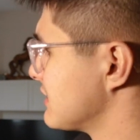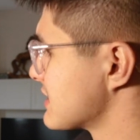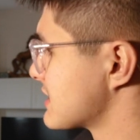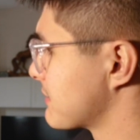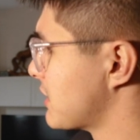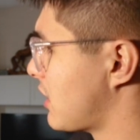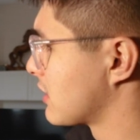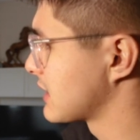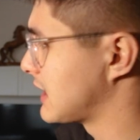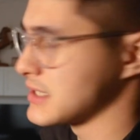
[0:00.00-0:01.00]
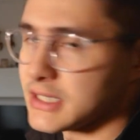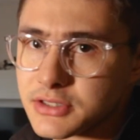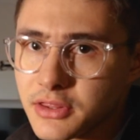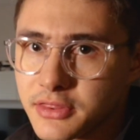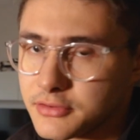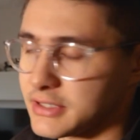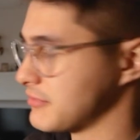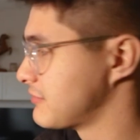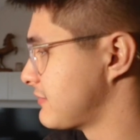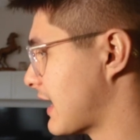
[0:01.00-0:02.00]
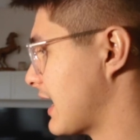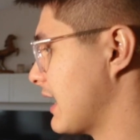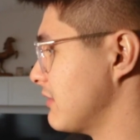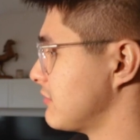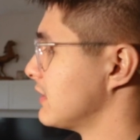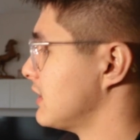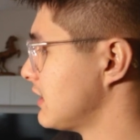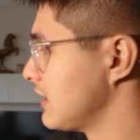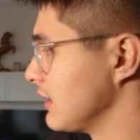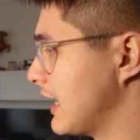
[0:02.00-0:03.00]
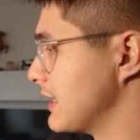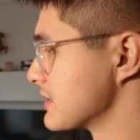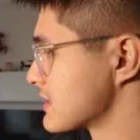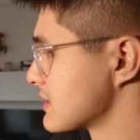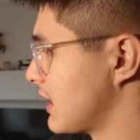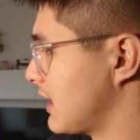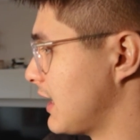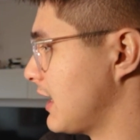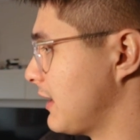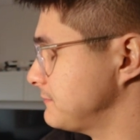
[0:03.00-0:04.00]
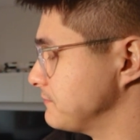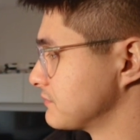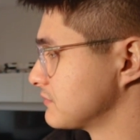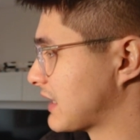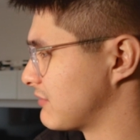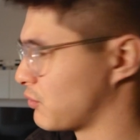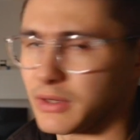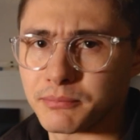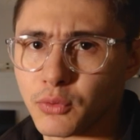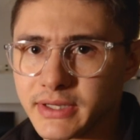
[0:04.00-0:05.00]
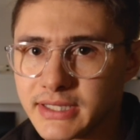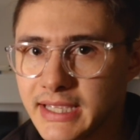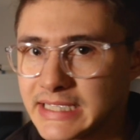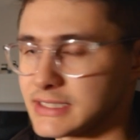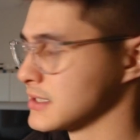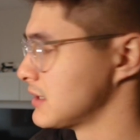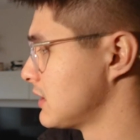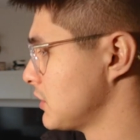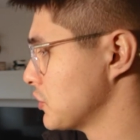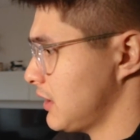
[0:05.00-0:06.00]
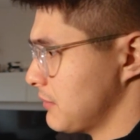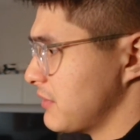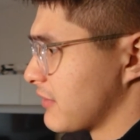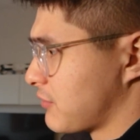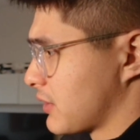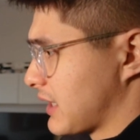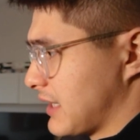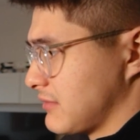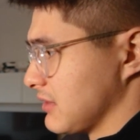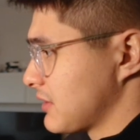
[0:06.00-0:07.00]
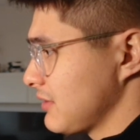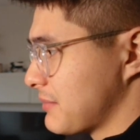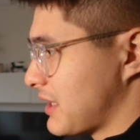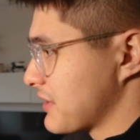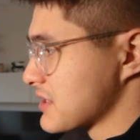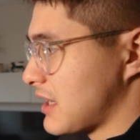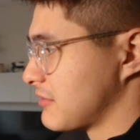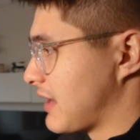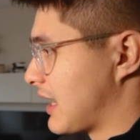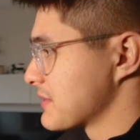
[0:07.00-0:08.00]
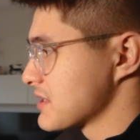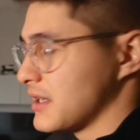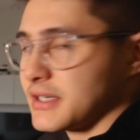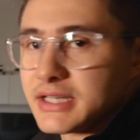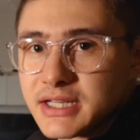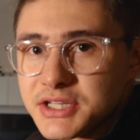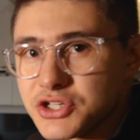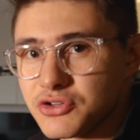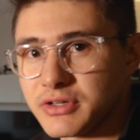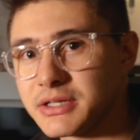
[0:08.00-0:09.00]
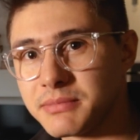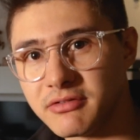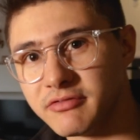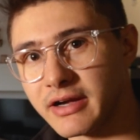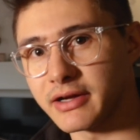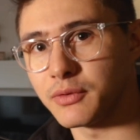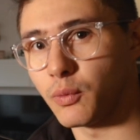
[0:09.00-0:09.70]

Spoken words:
Sigma Art 18-35 lens, f1.8. Moving forward, I literally bought this off of Amazon and it has treated me very